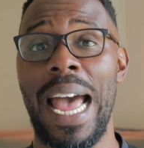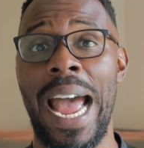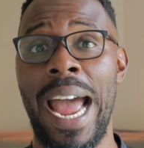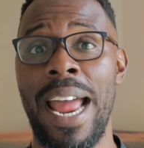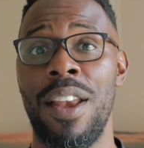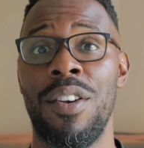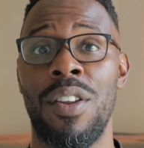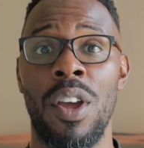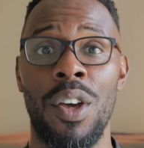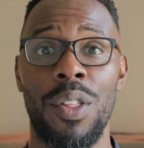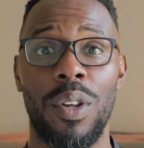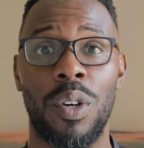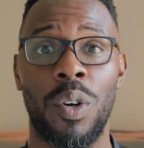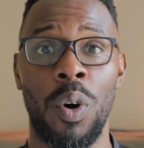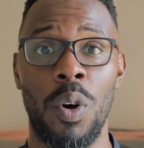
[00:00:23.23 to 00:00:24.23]
and
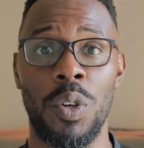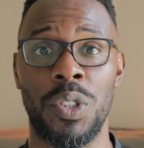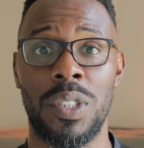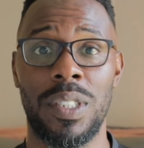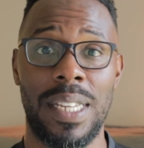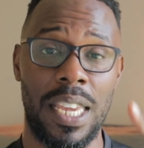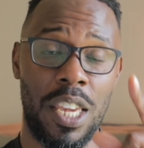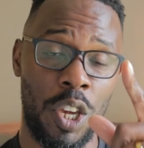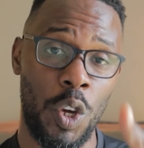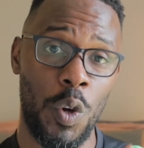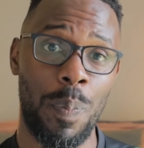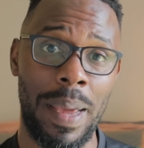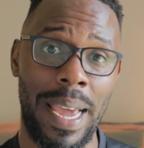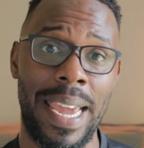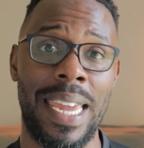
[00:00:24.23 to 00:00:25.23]
the costs that you
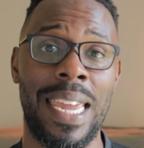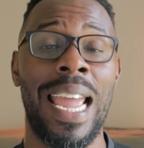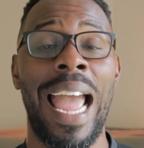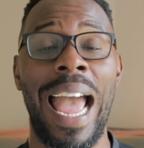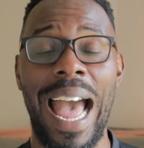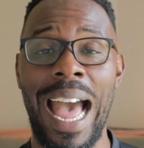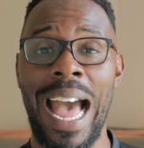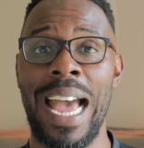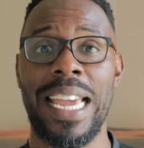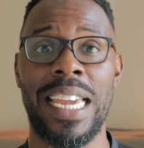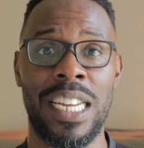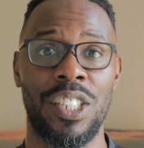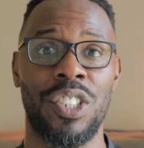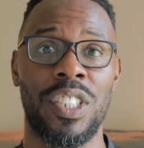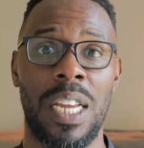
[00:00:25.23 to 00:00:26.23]
pay at
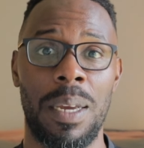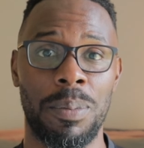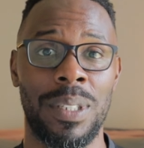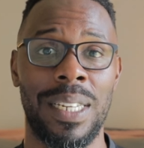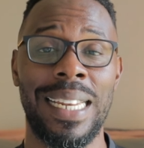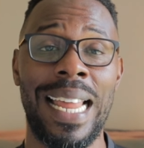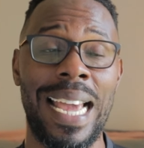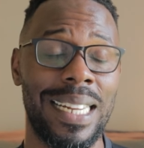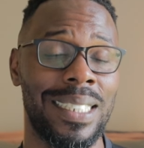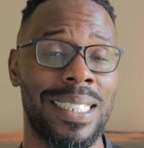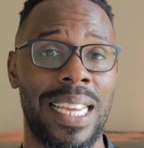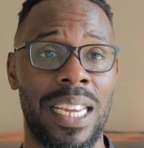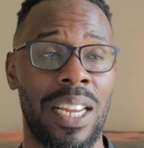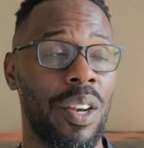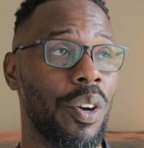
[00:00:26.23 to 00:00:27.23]
each step. So let's
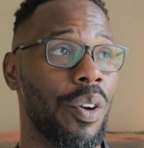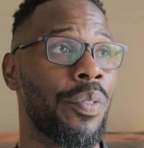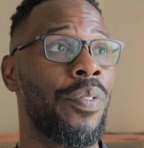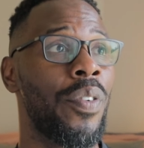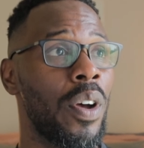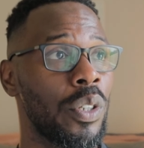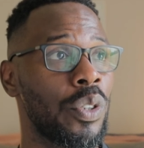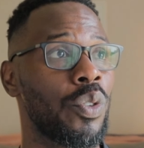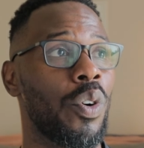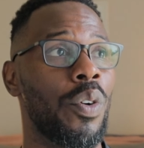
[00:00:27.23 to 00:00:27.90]
take a look. First